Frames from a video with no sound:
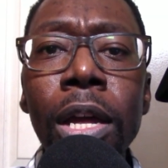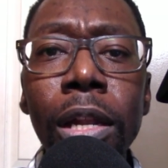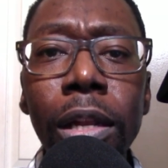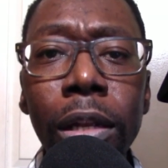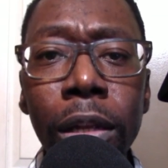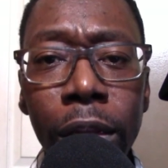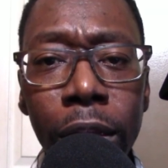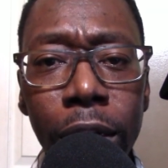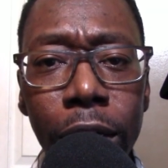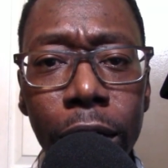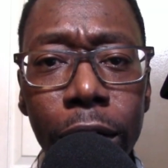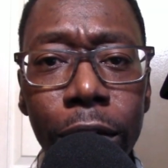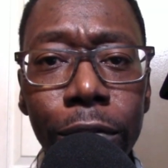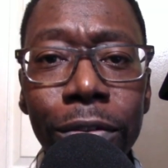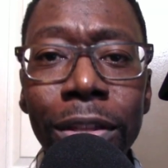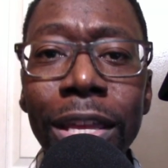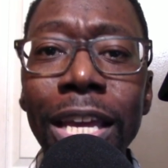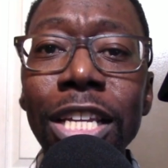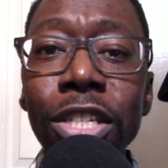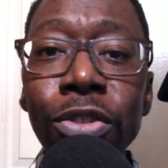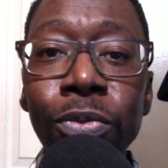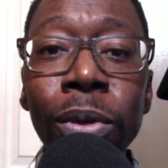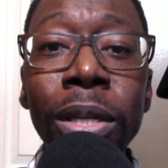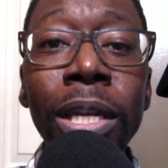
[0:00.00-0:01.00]
Love,
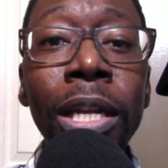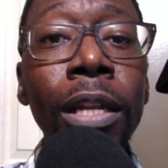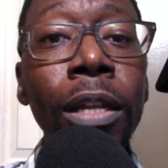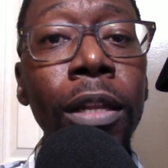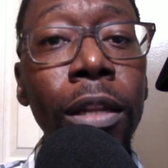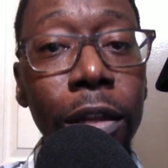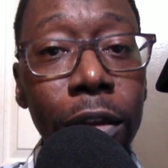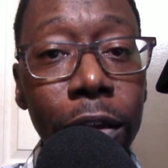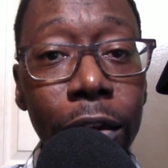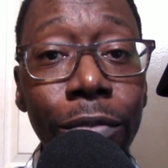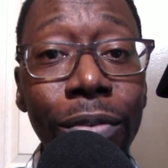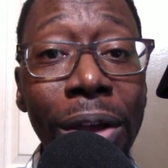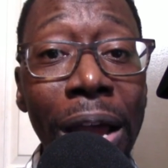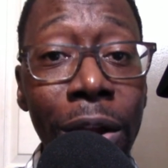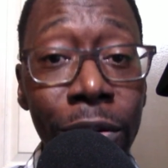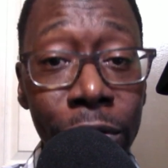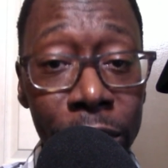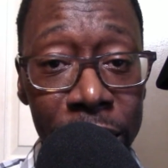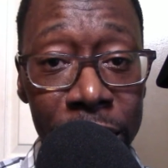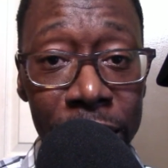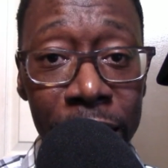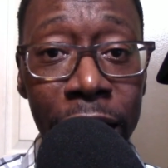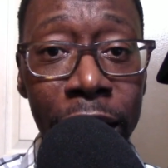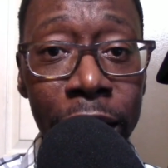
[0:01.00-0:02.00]
yes, we can love
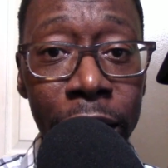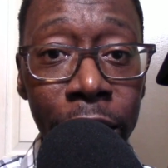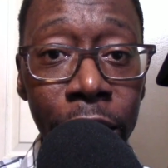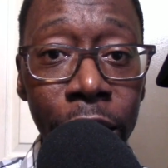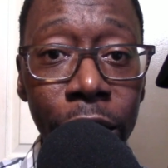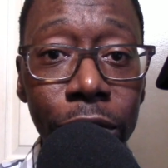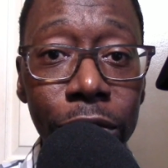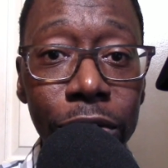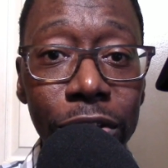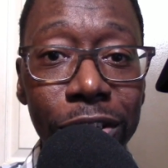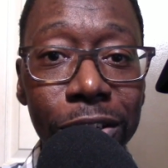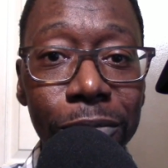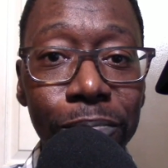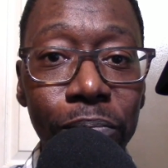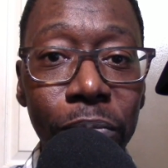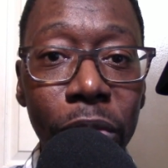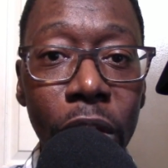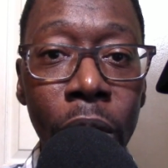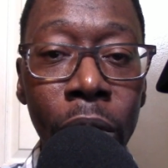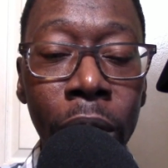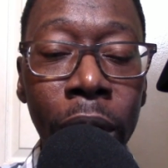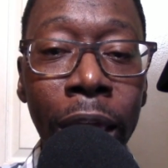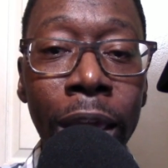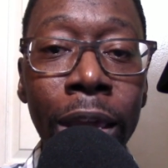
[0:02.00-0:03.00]
ourselves,
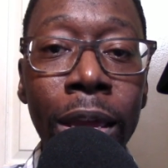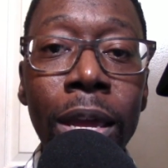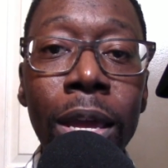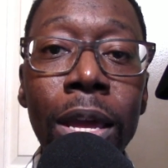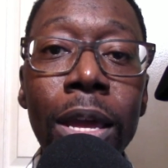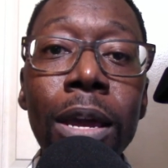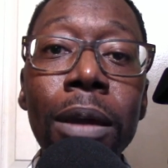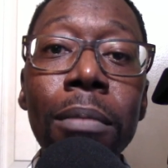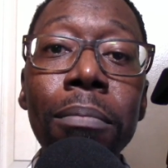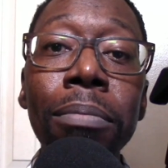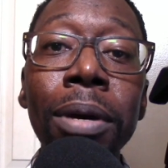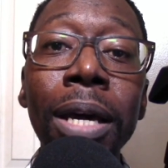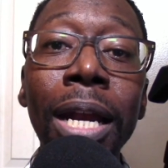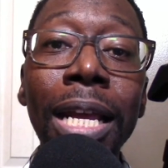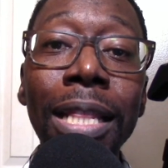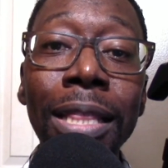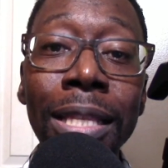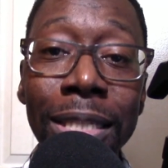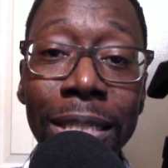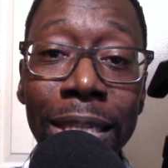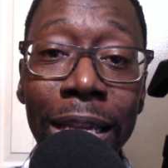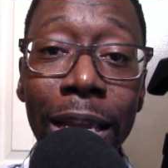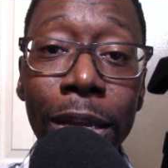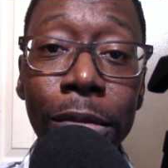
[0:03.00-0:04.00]
okay? But at the
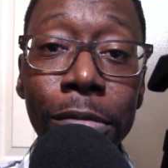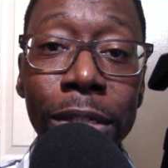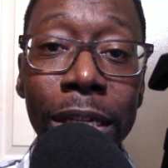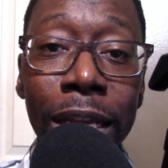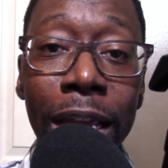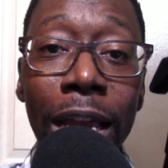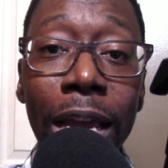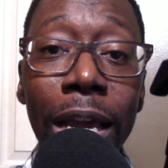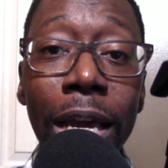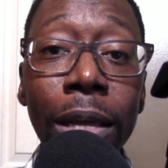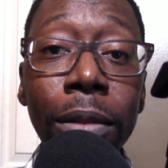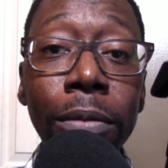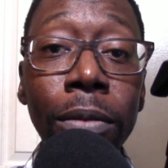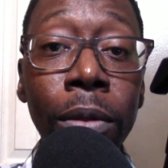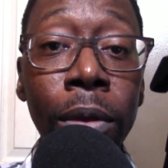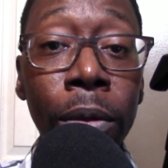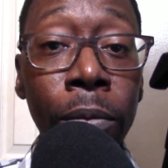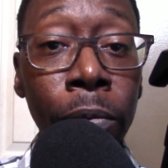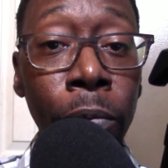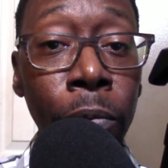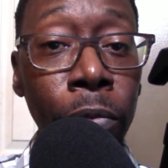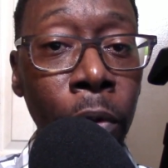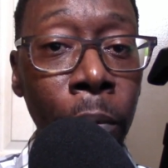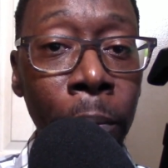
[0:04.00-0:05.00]
same time, the,
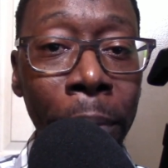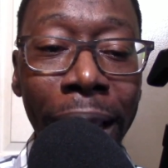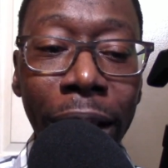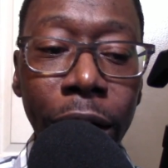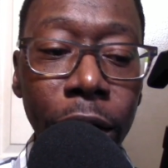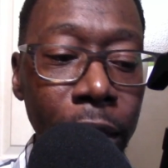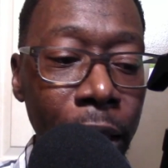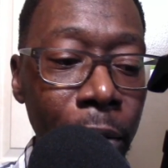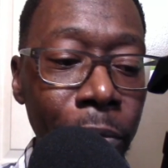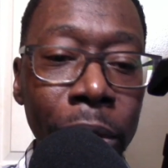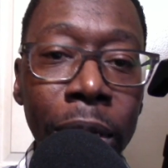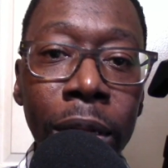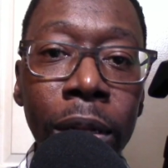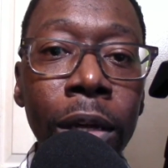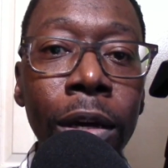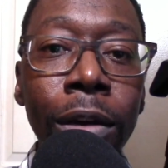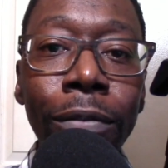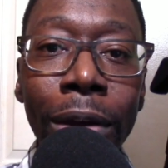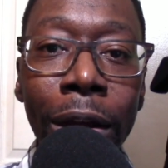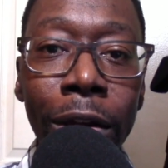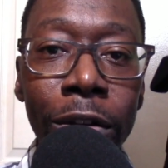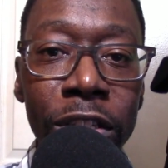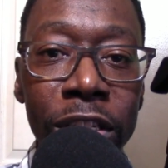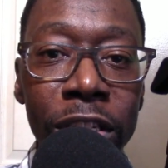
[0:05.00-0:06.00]
the manner that we love
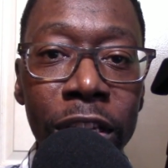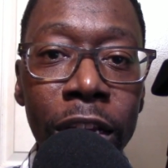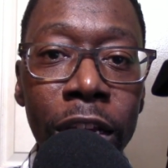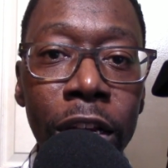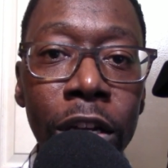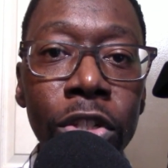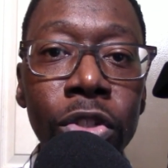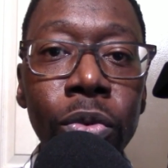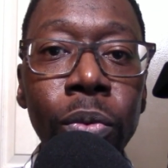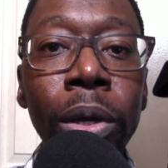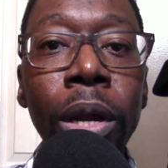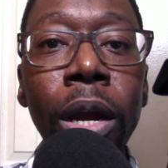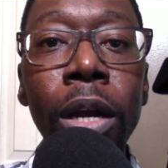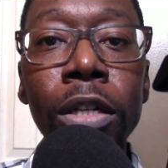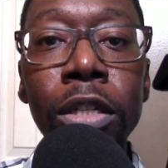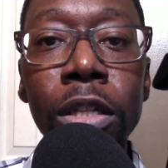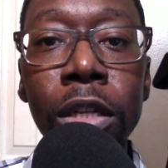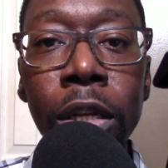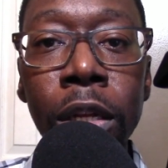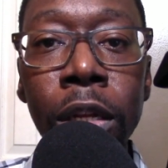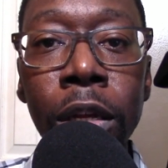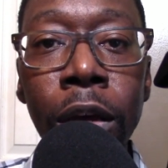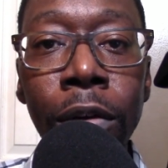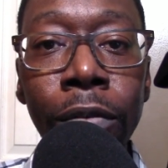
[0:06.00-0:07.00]
ourselves, we are to
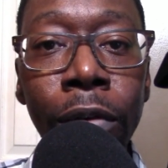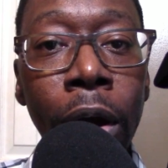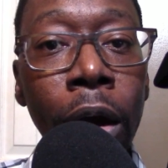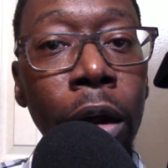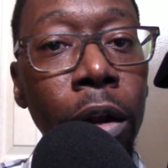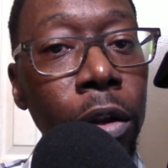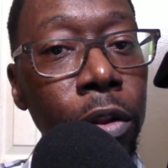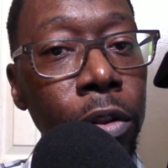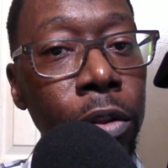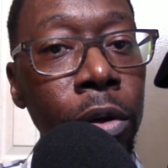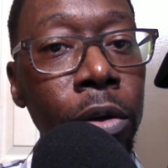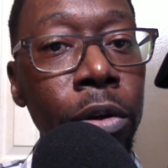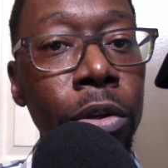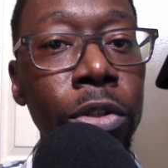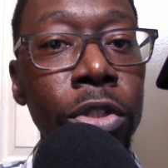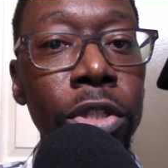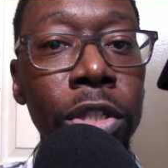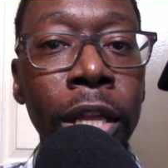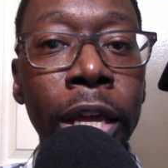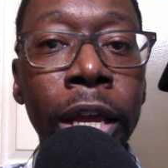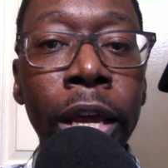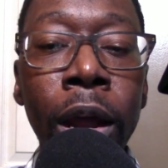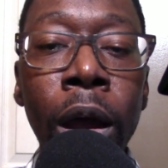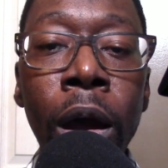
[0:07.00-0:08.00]
love all those
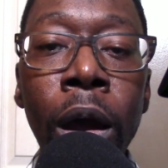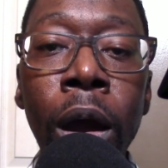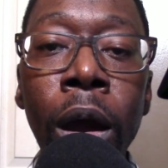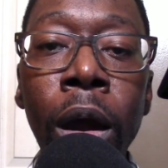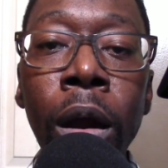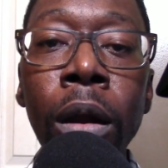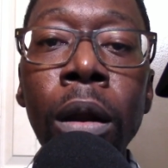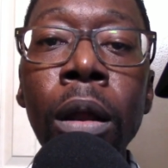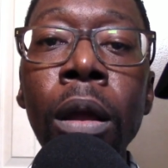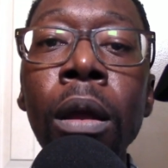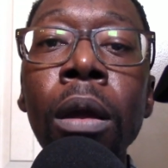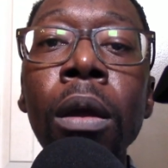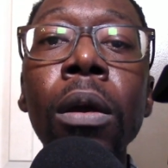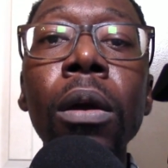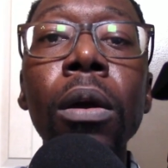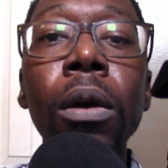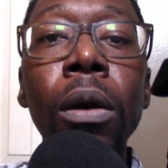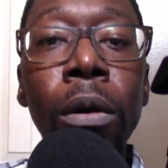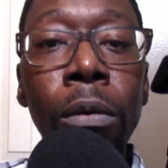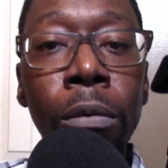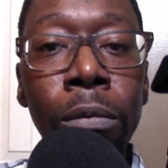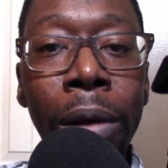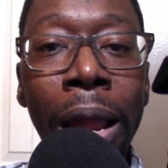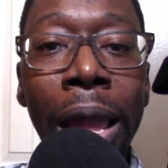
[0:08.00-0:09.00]
that are
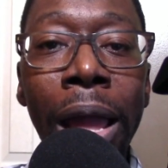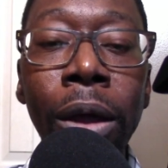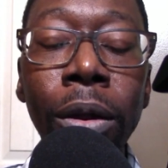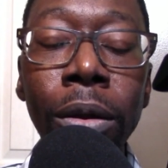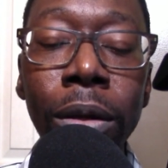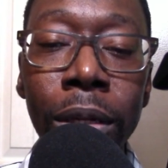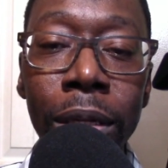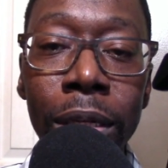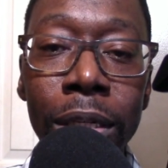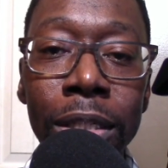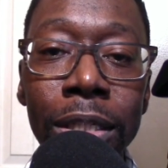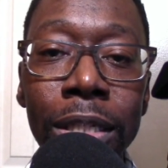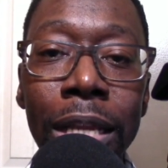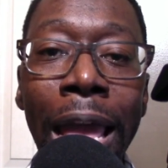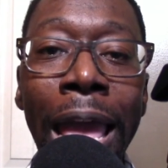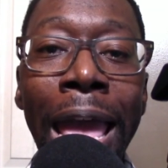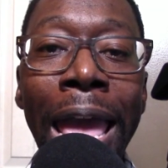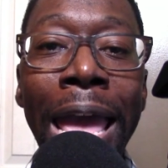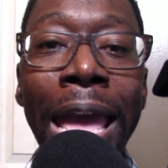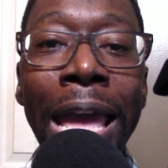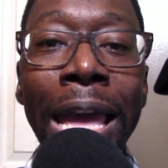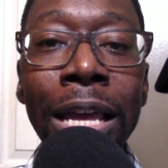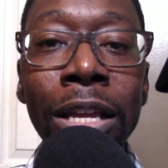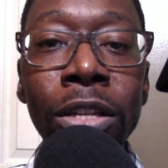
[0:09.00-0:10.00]
around us
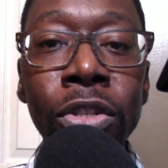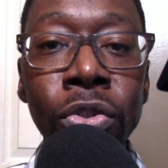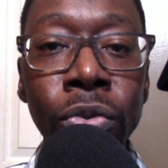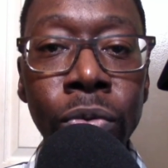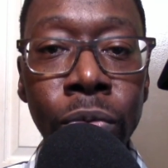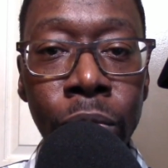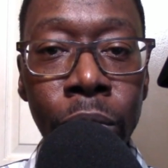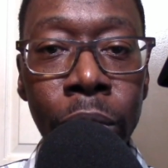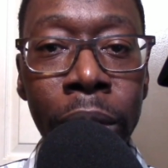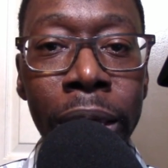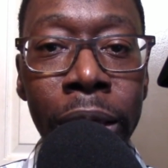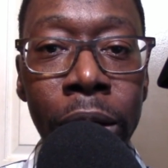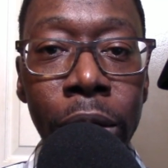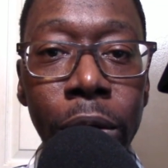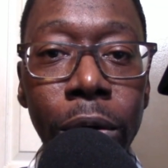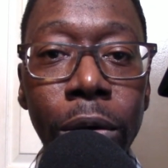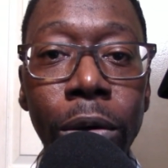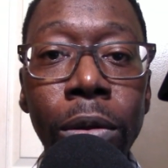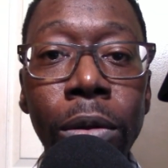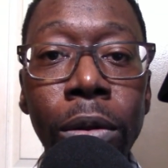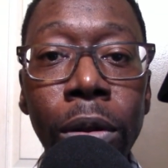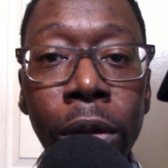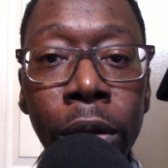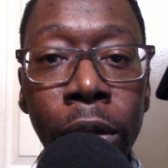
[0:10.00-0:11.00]
as well.
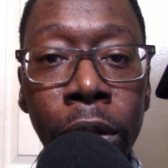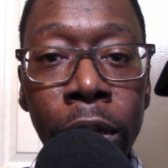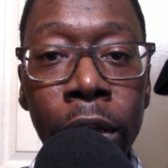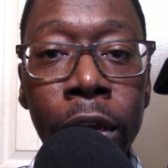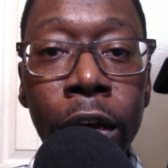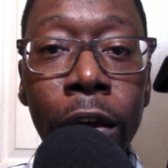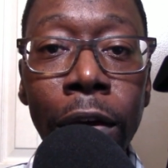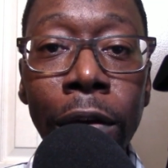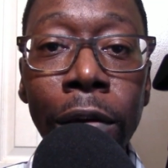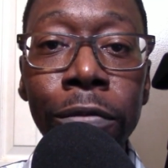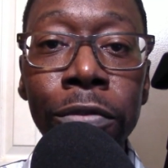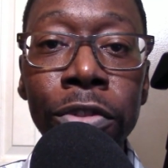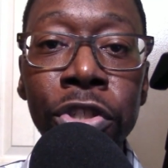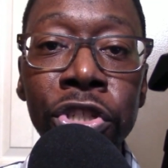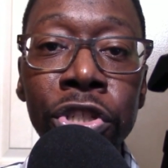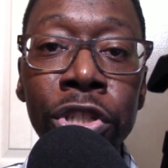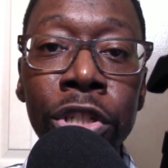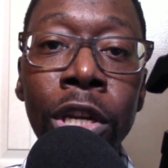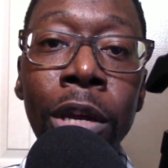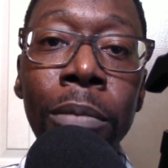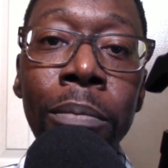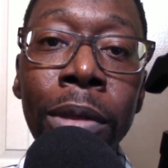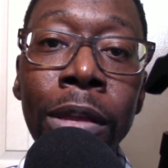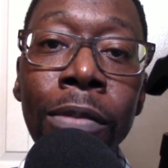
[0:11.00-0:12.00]
Love
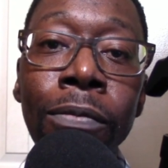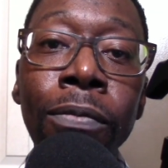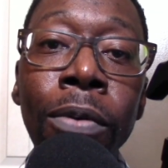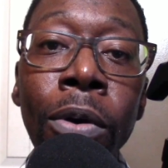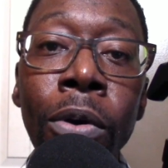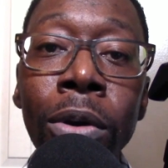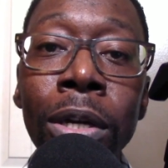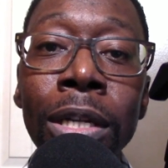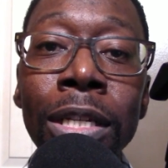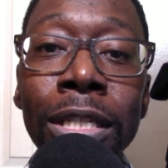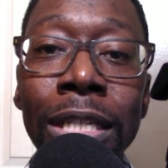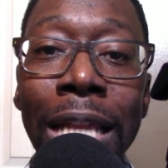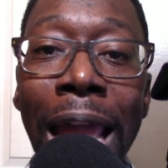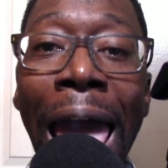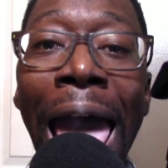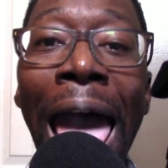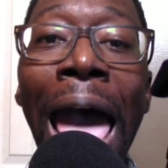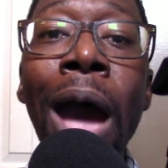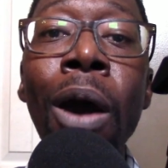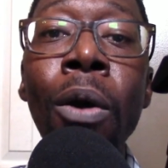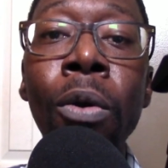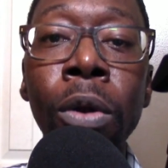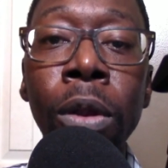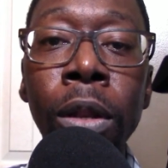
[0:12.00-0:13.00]
should be focused
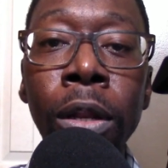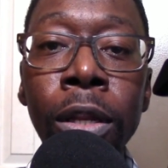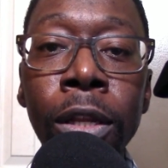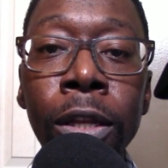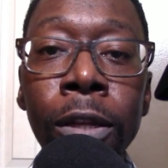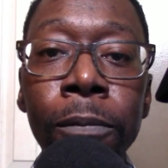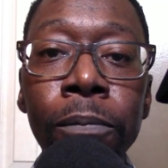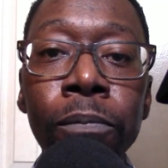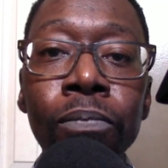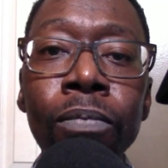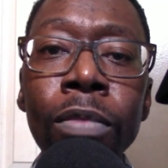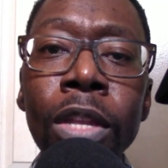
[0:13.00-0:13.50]
outwardly.